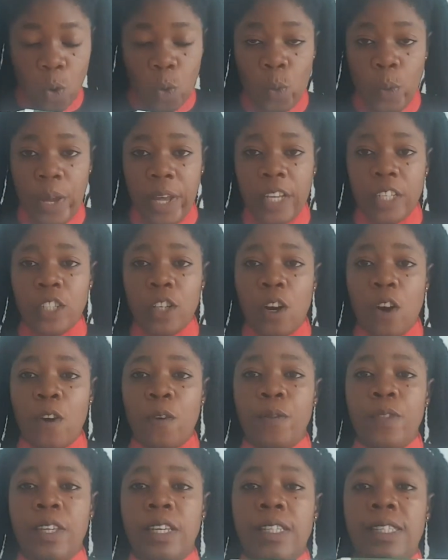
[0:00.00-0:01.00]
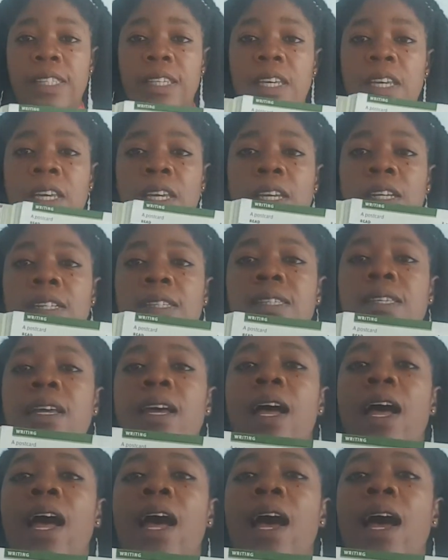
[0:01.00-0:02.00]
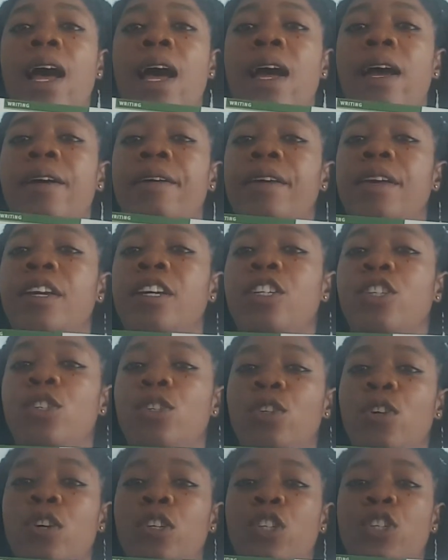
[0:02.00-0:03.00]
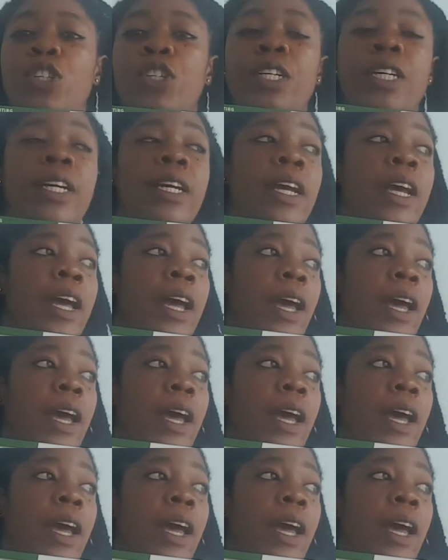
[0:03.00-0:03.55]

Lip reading: Which of these it's are introductory